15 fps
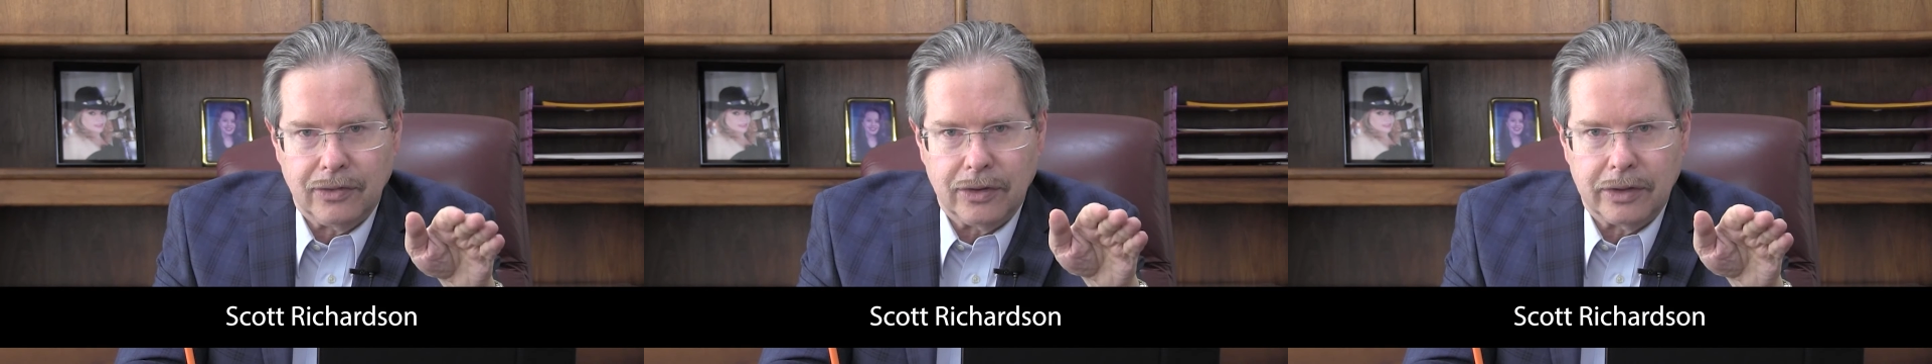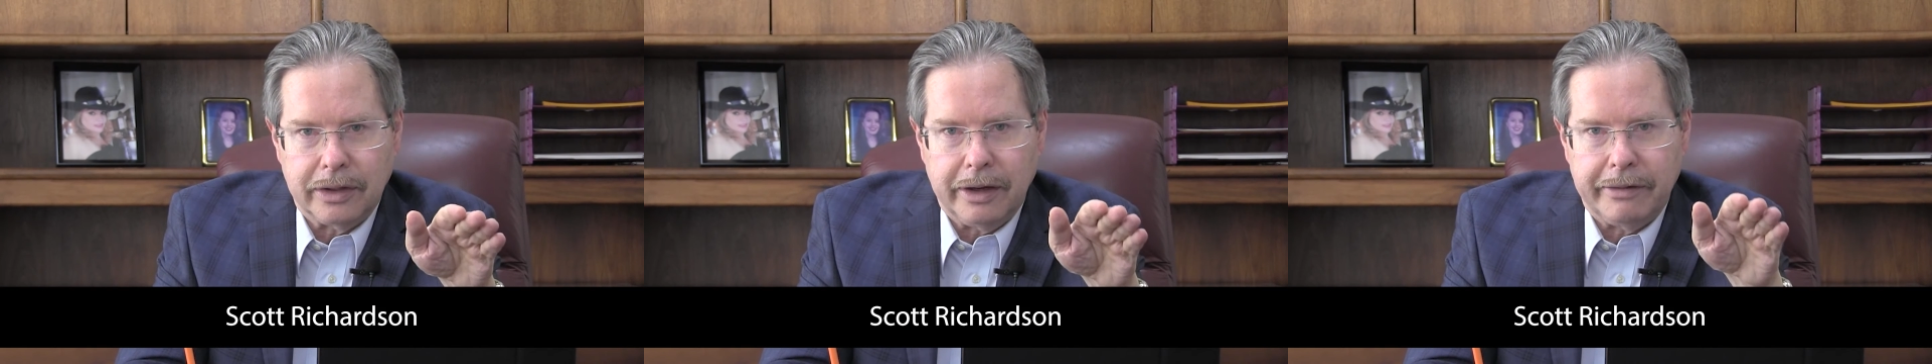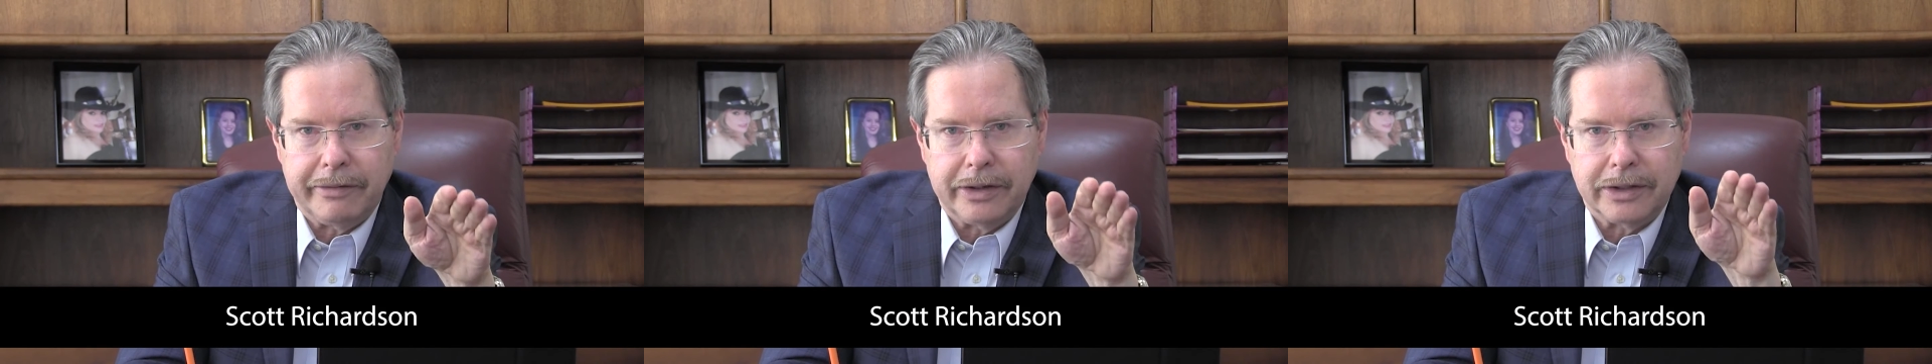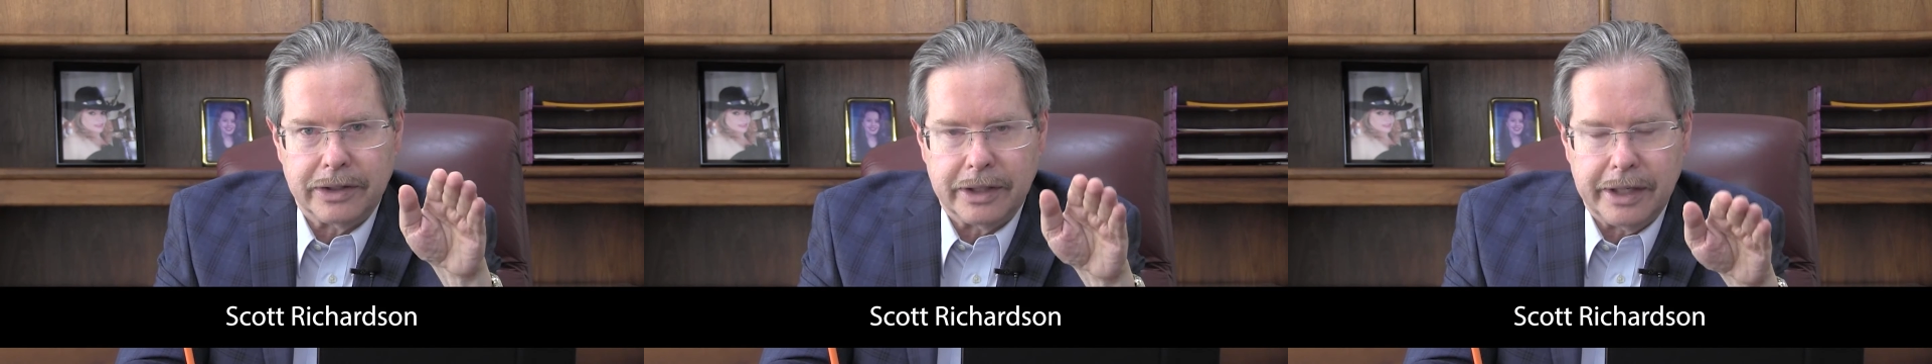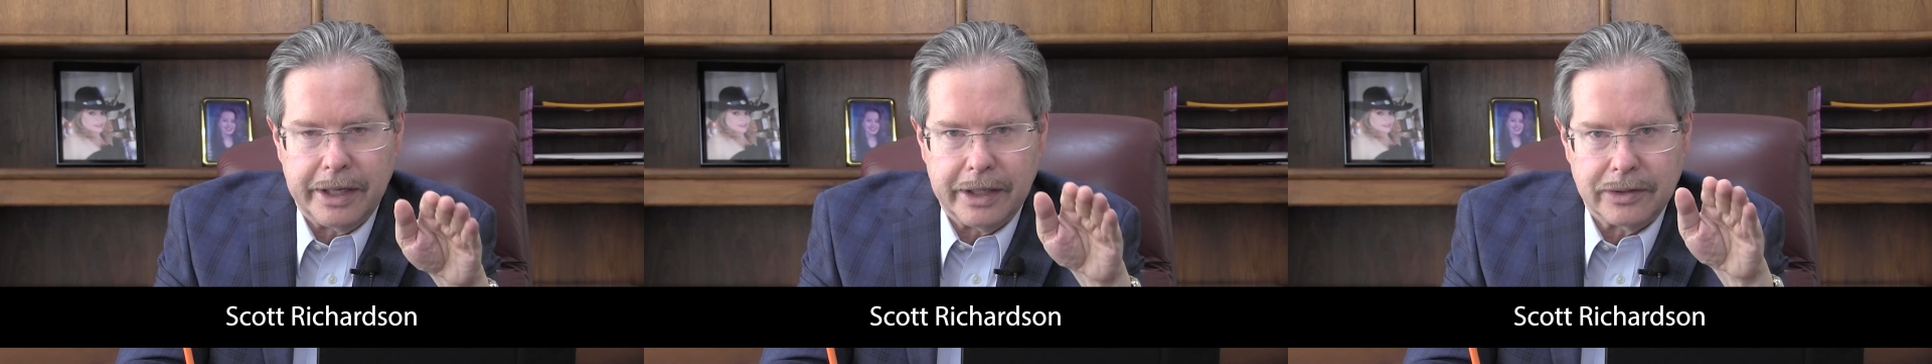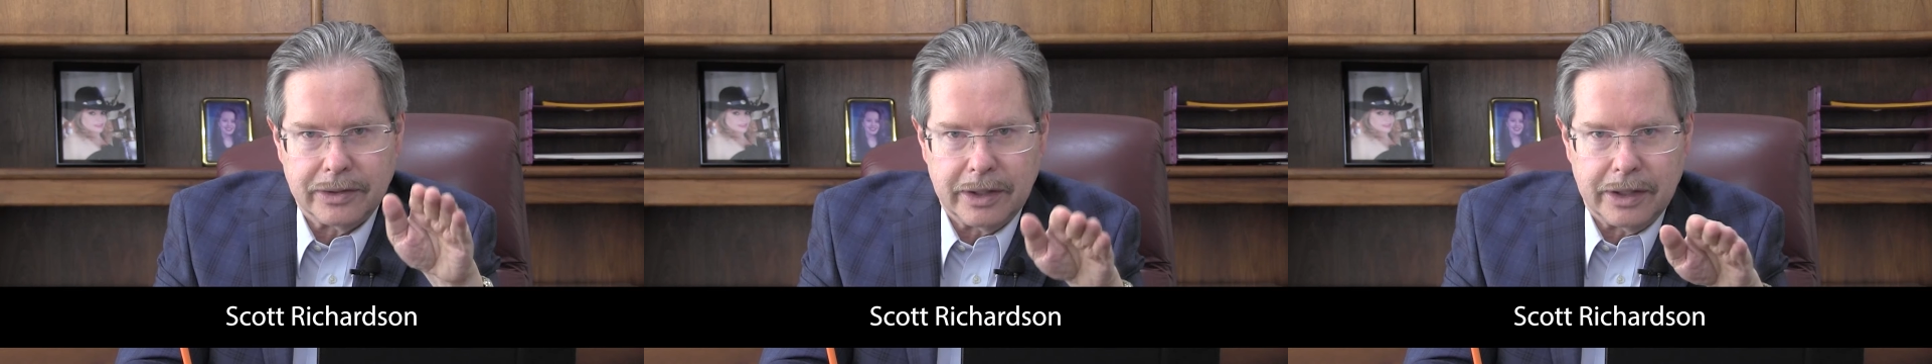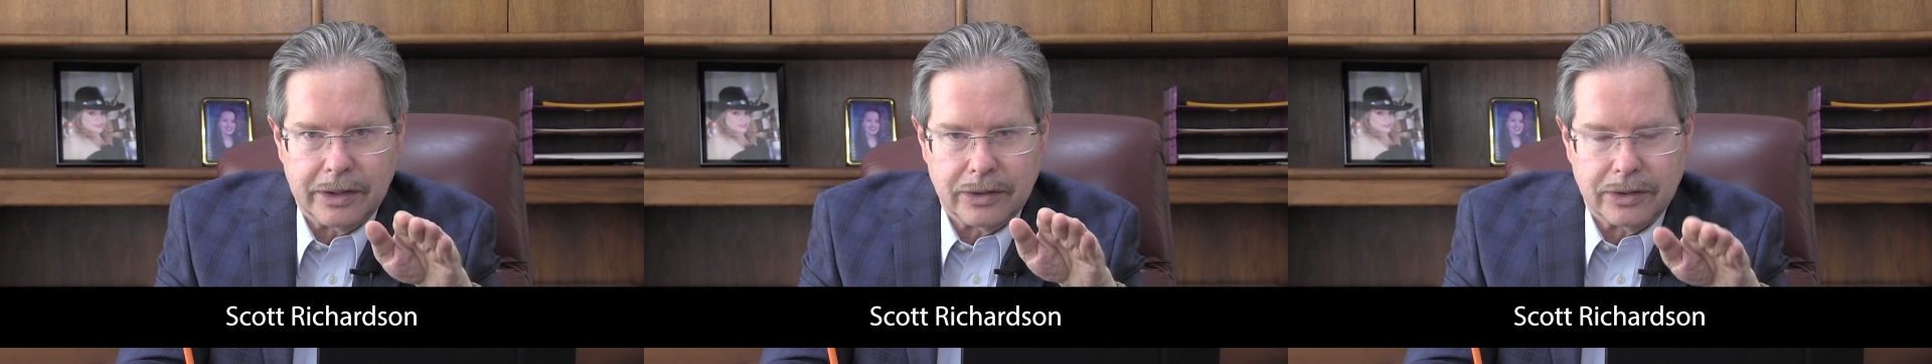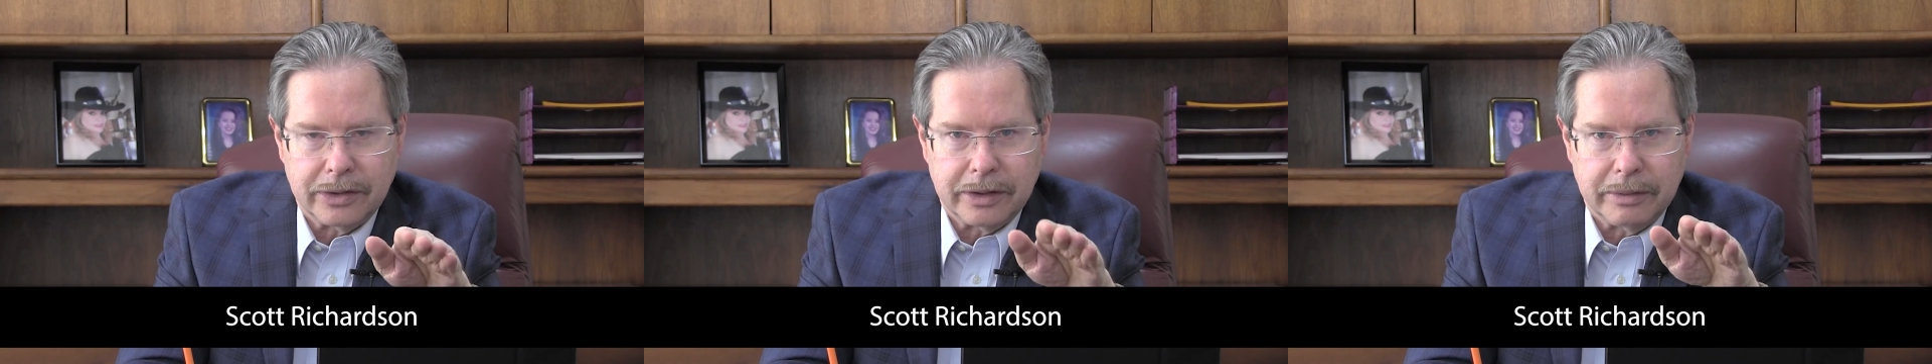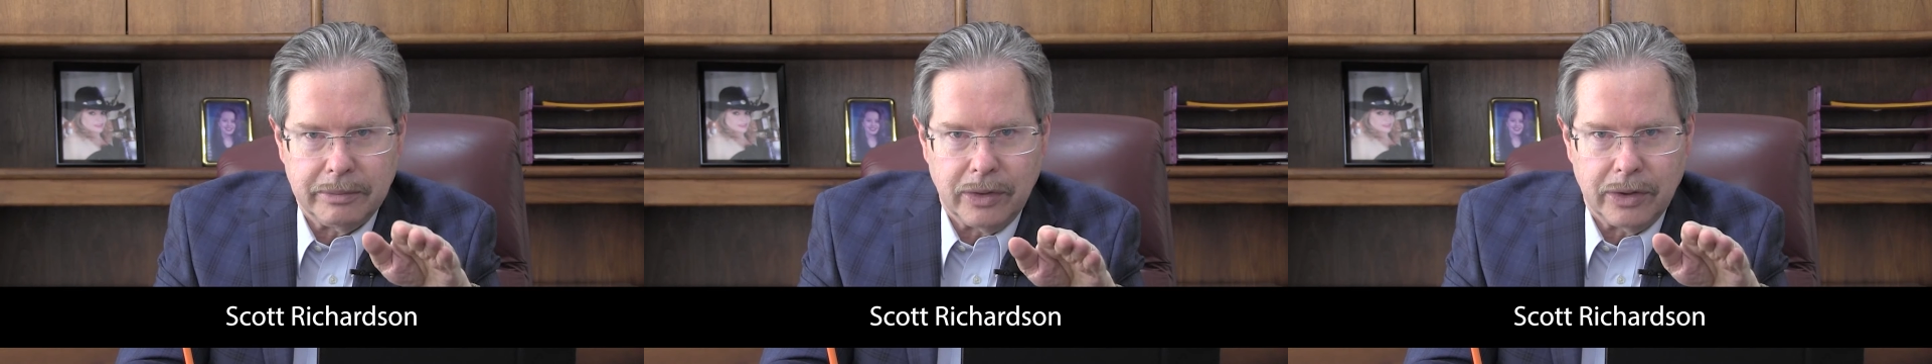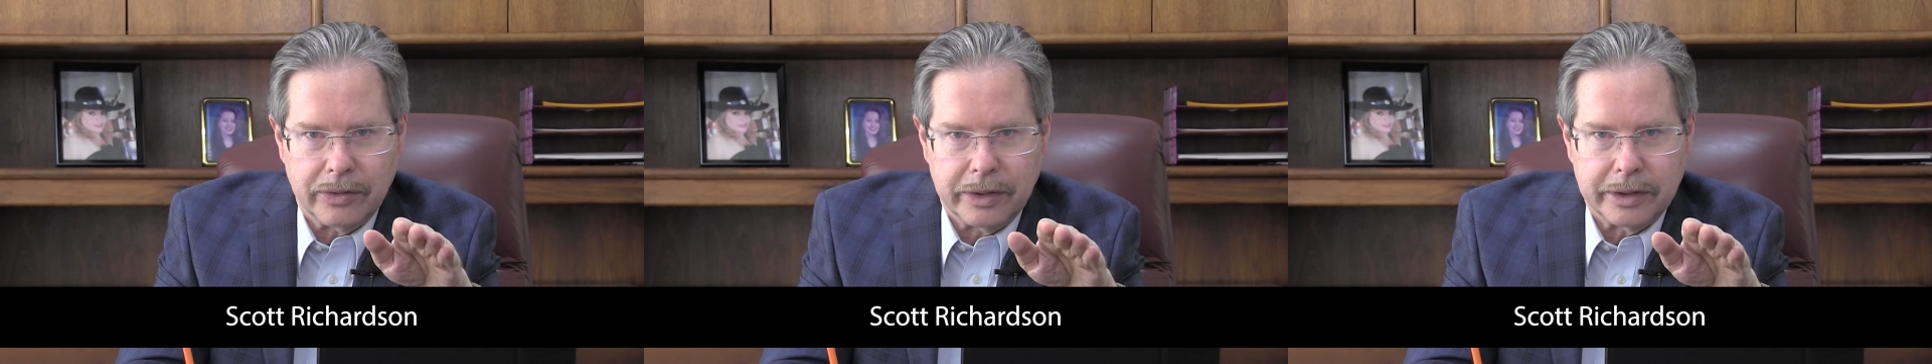full coverage and has uninsured
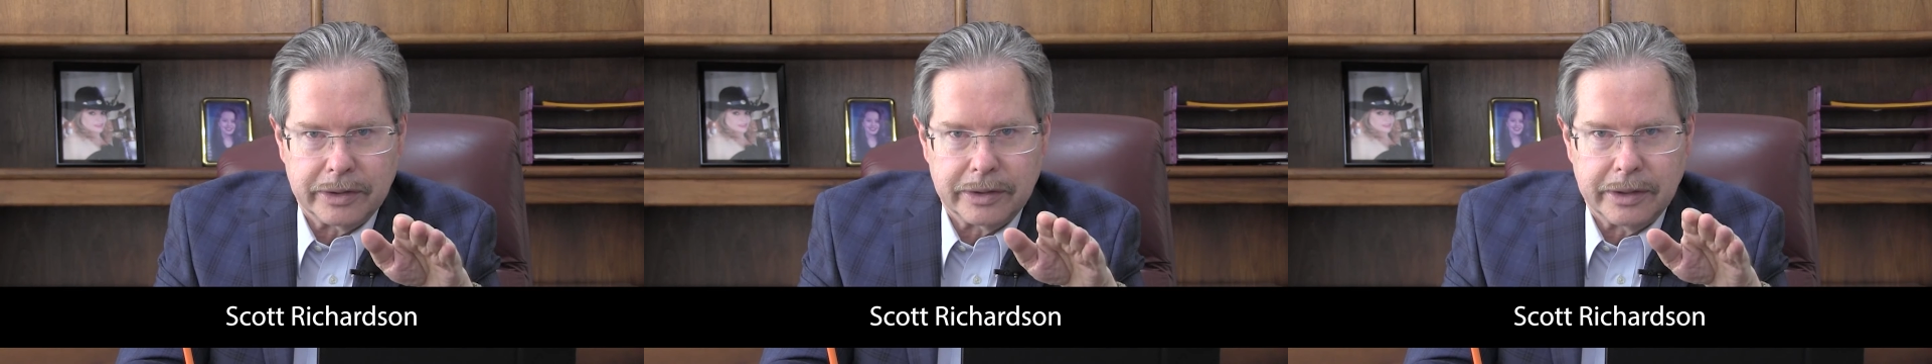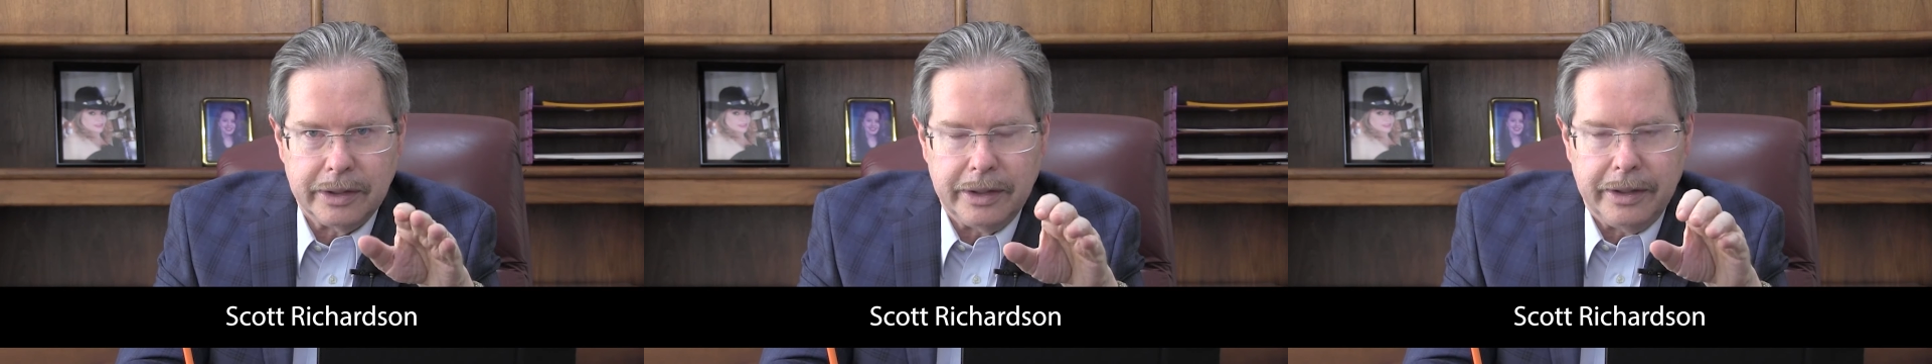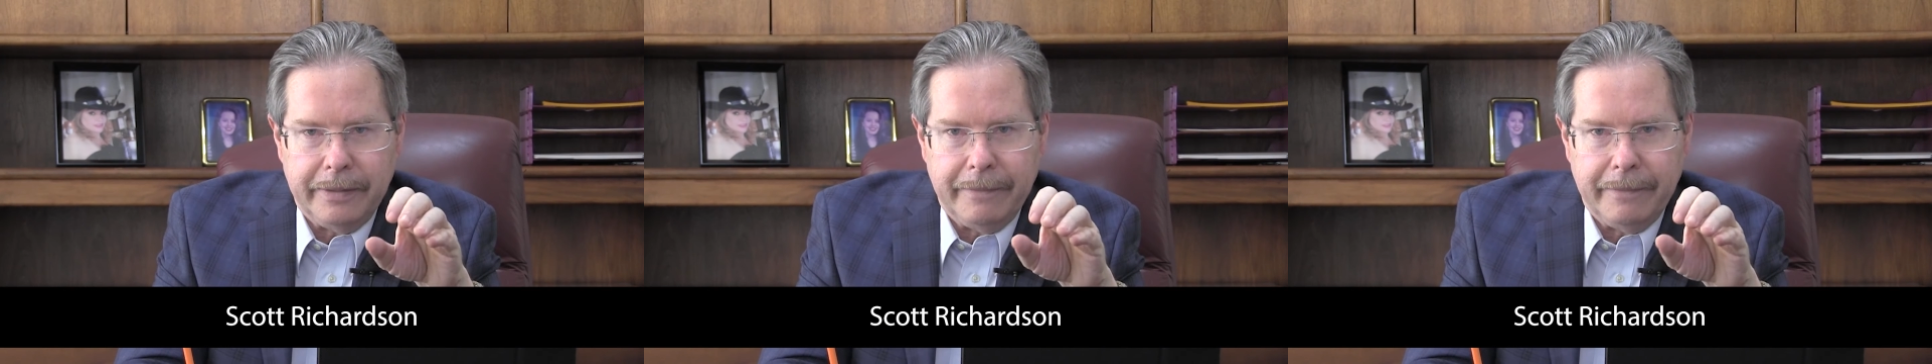motorists?